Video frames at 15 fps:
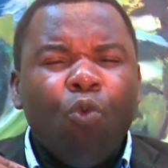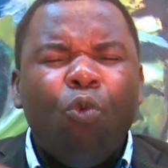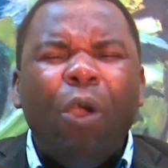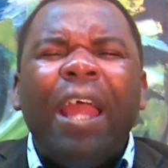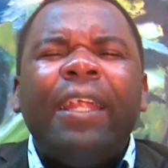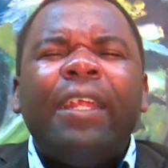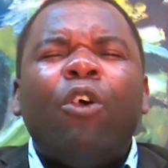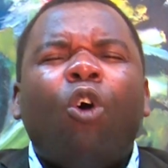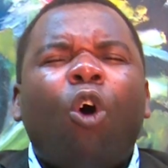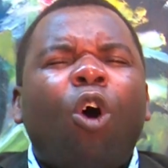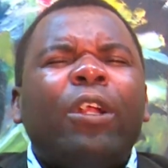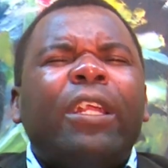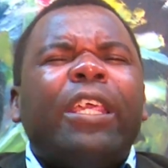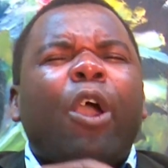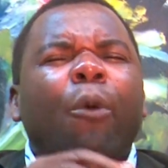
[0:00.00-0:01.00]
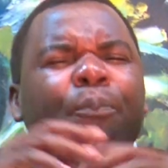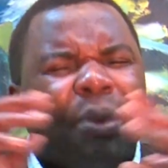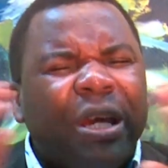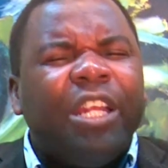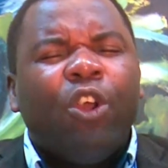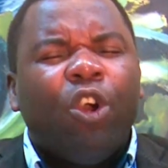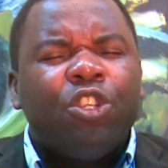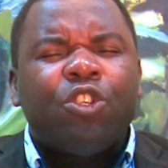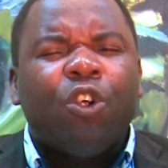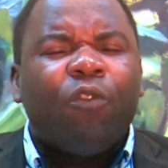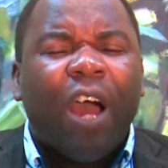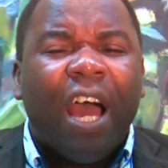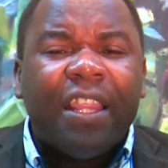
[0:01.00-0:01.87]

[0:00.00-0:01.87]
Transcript: when all the opinions of